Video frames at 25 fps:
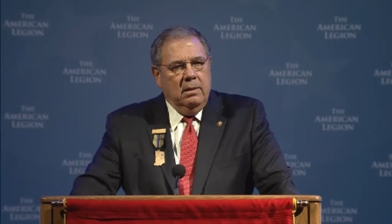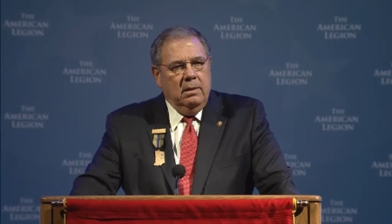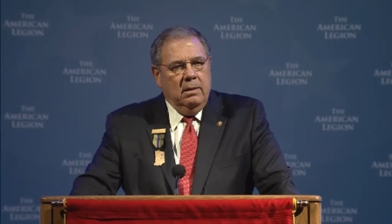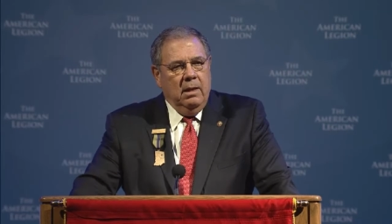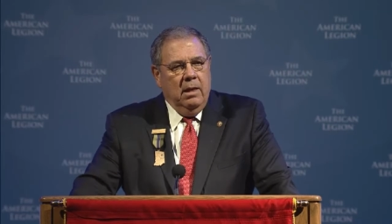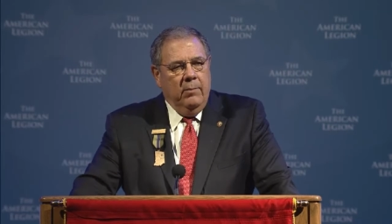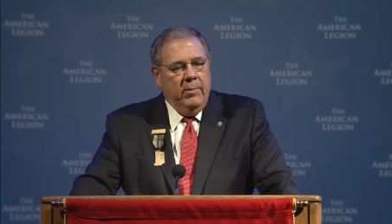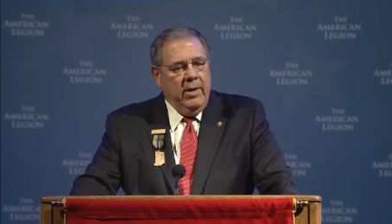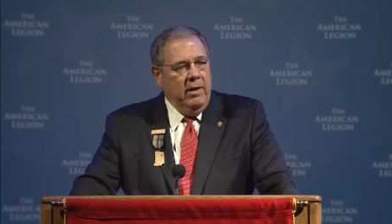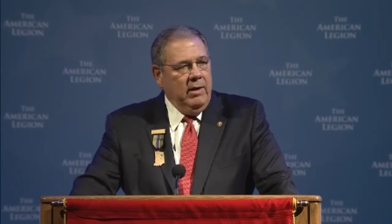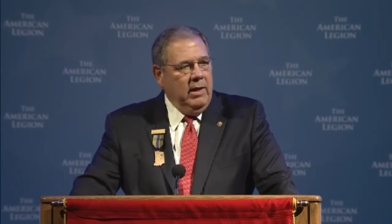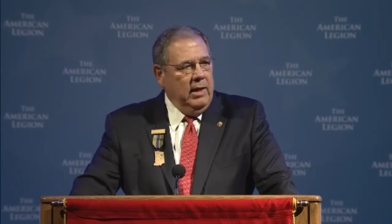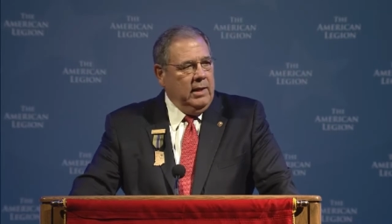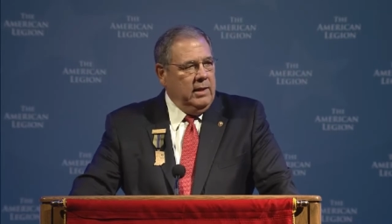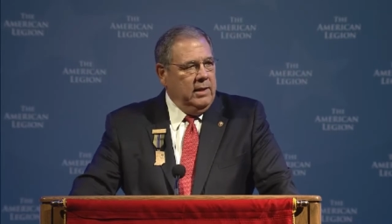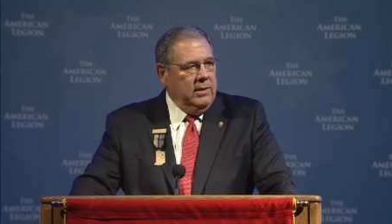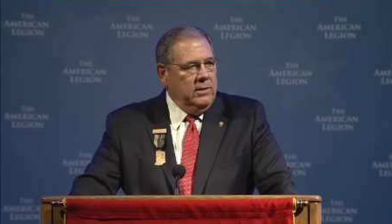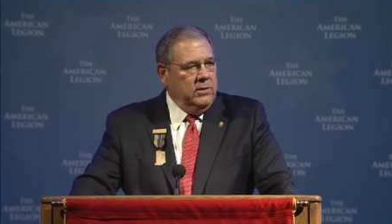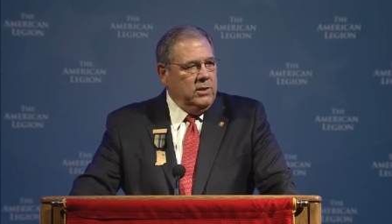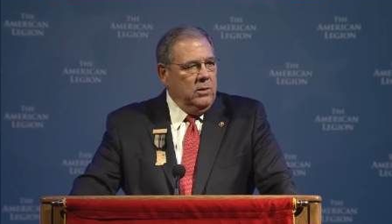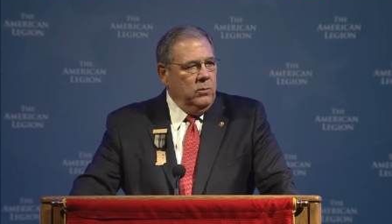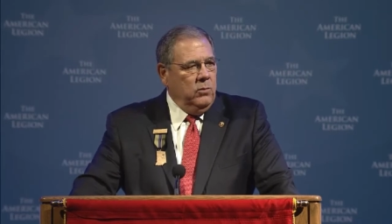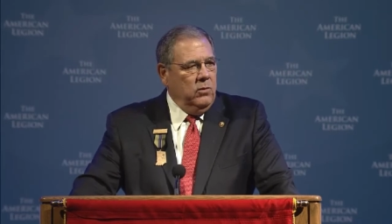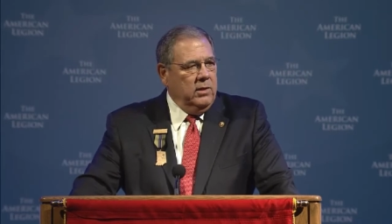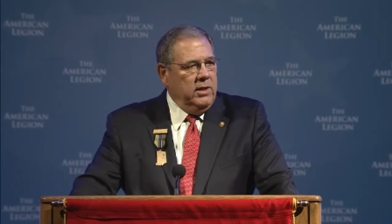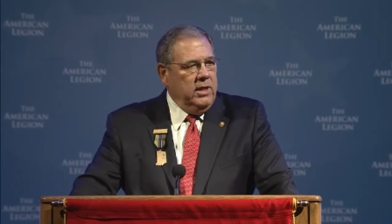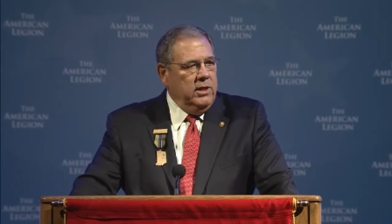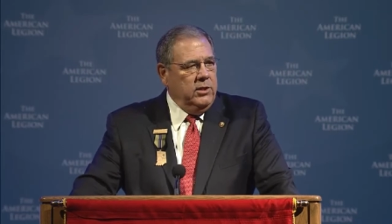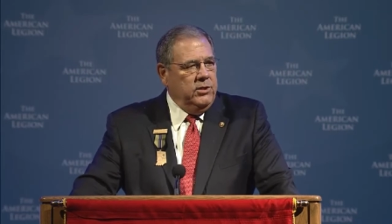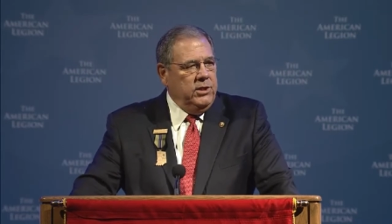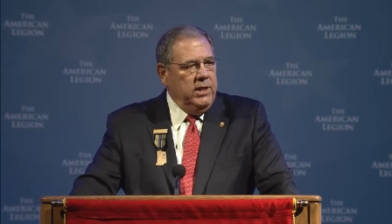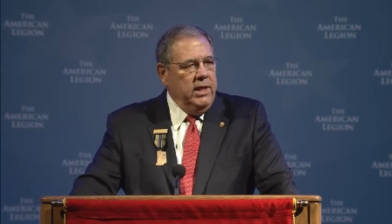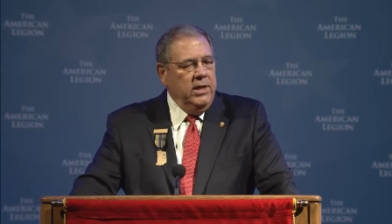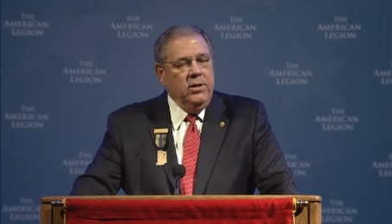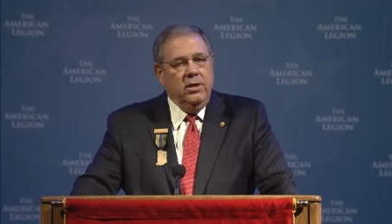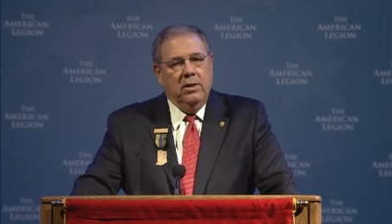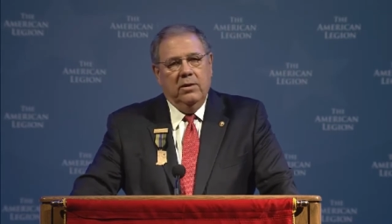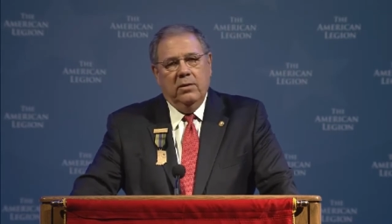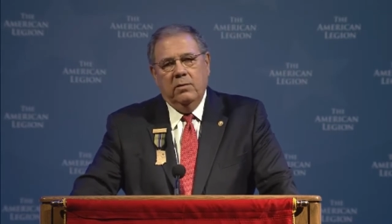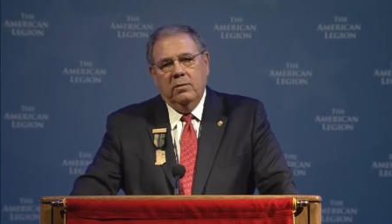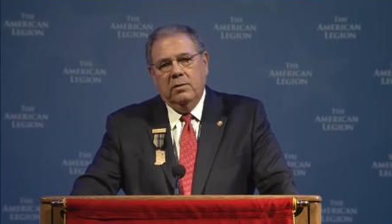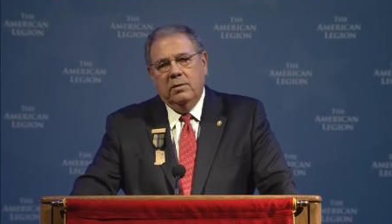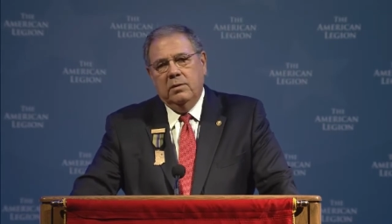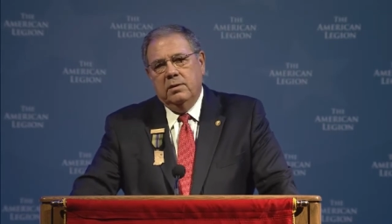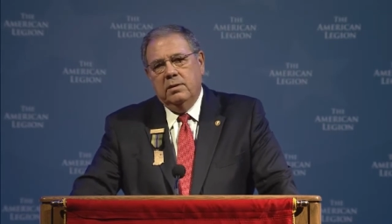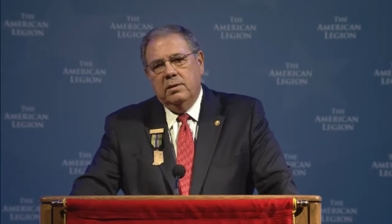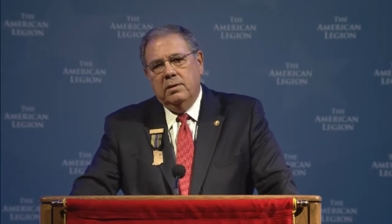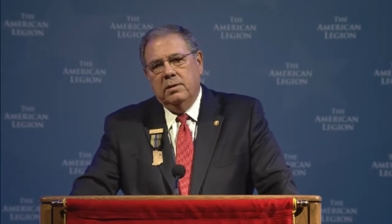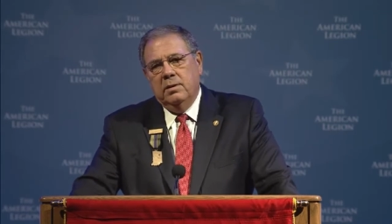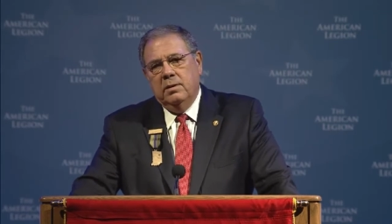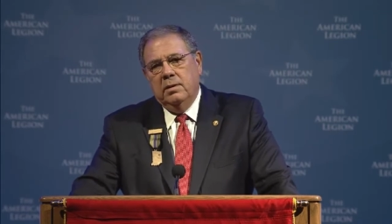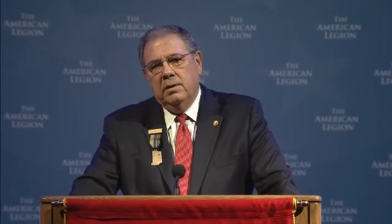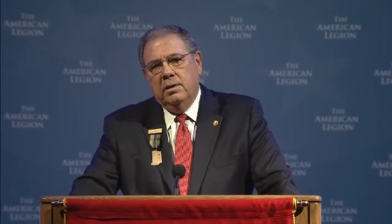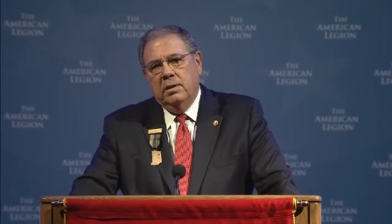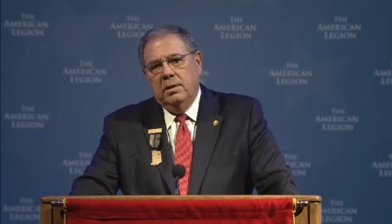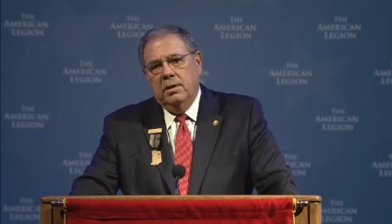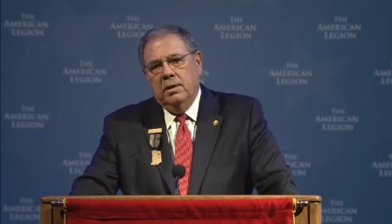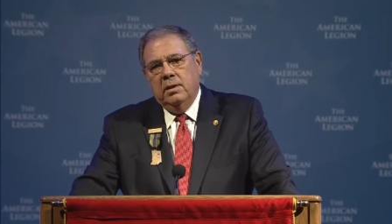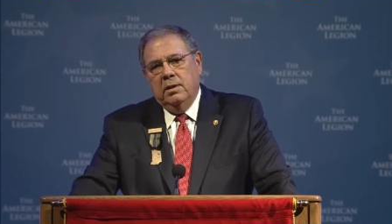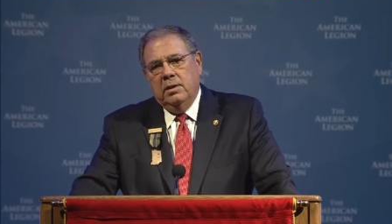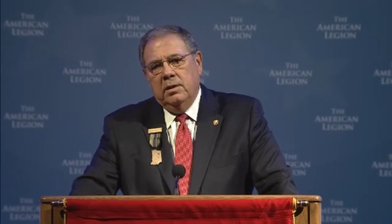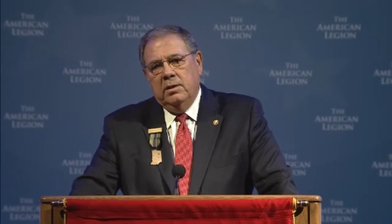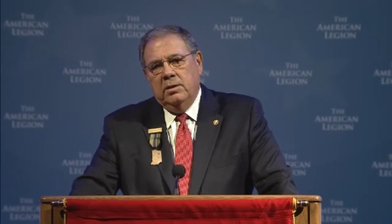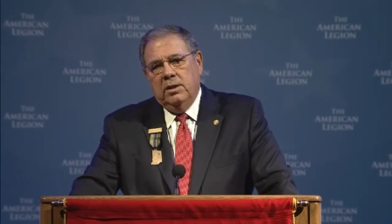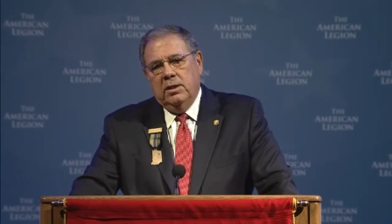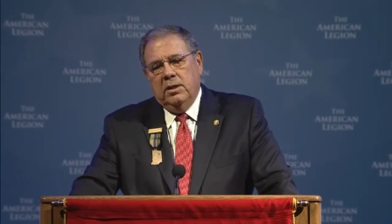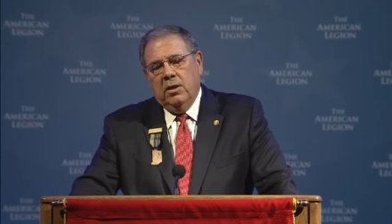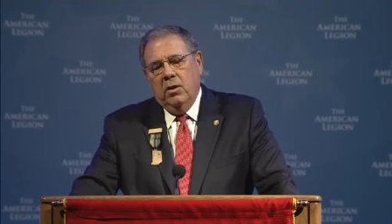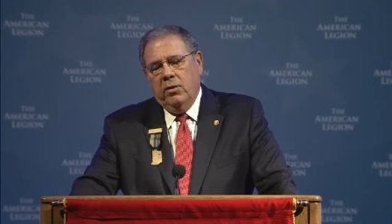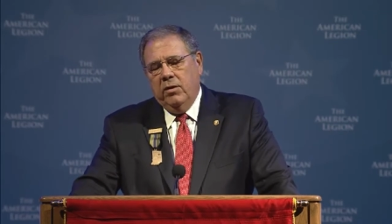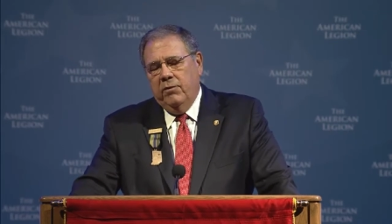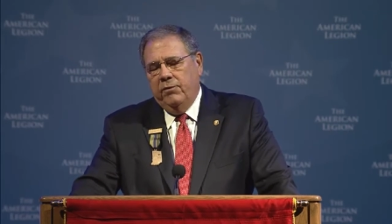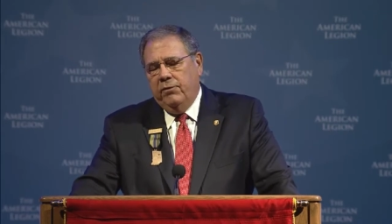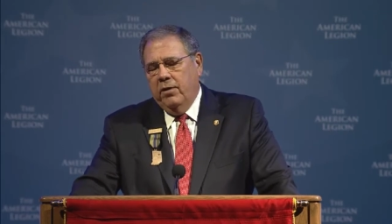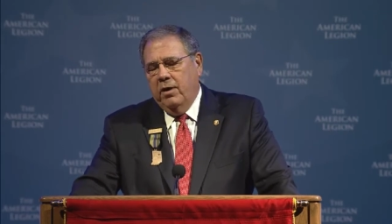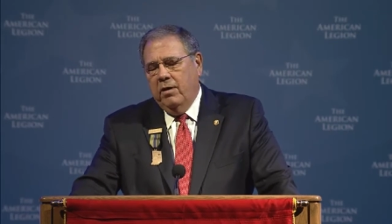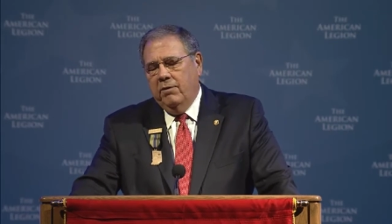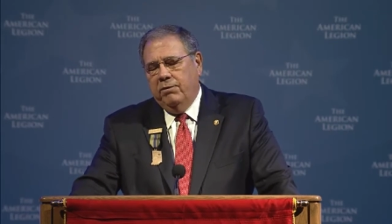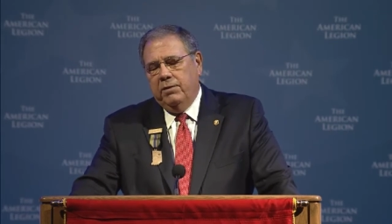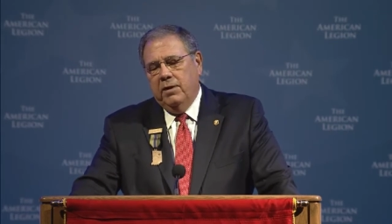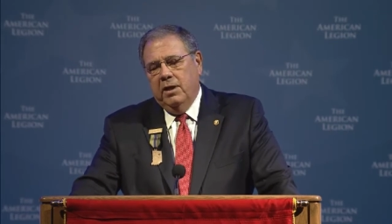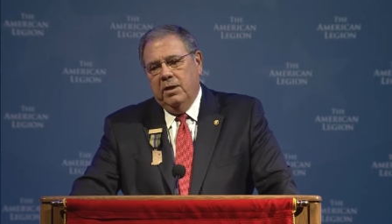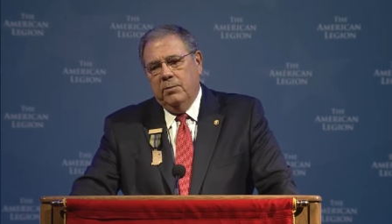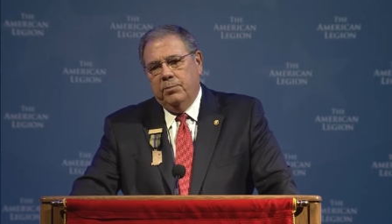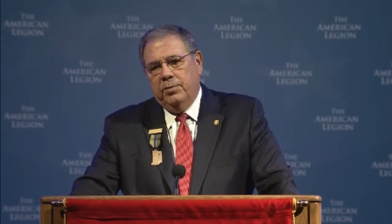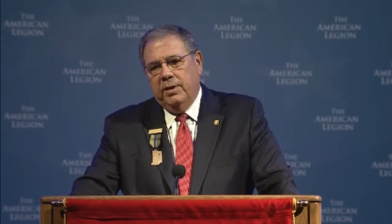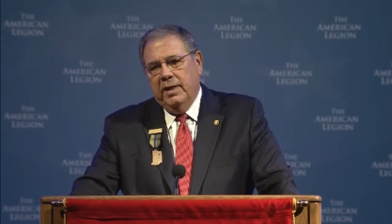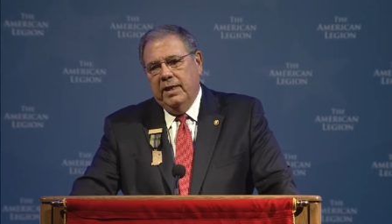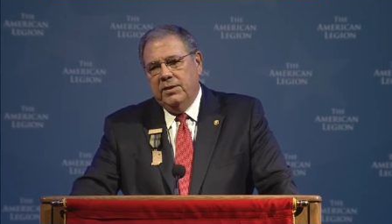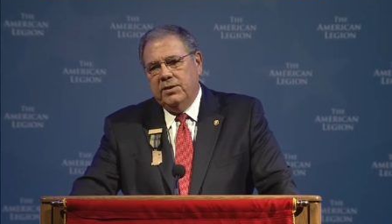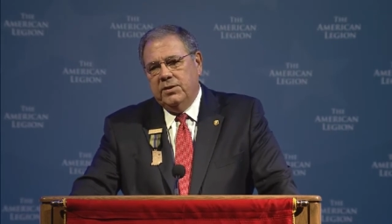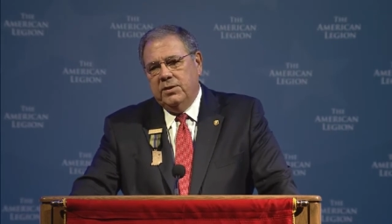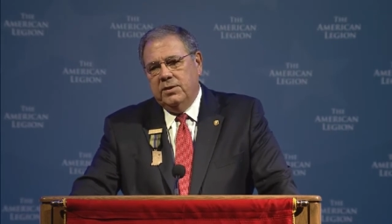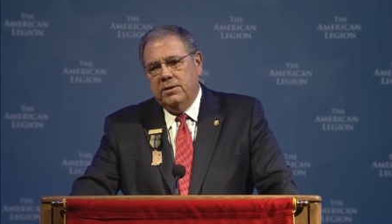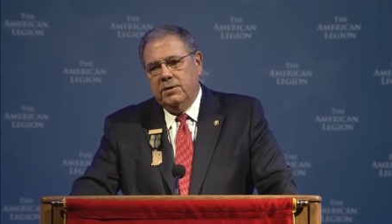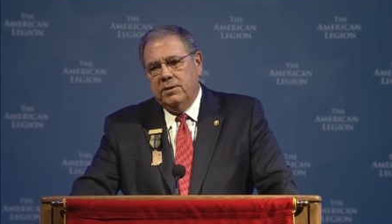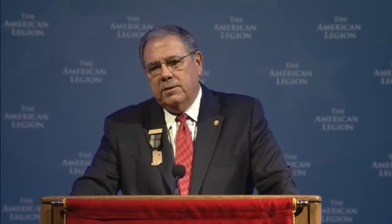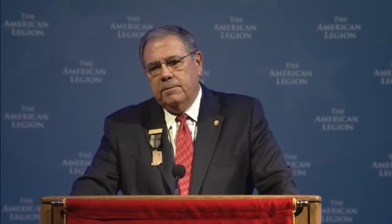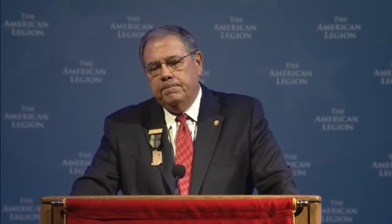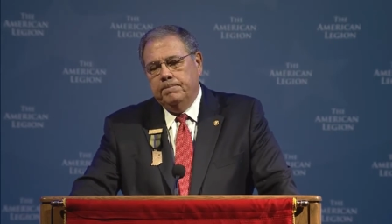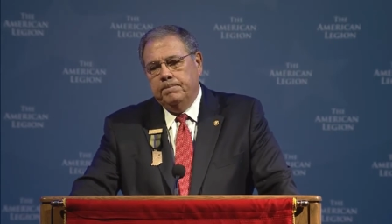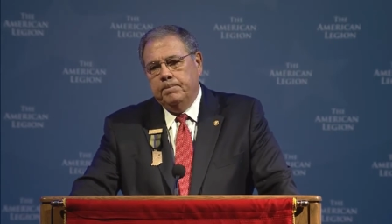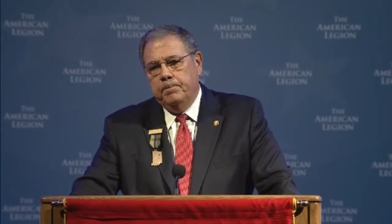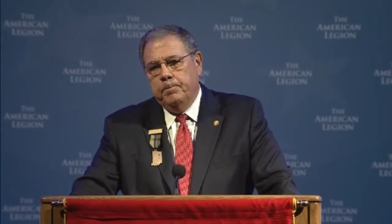Americans that will continue to go to far-flung places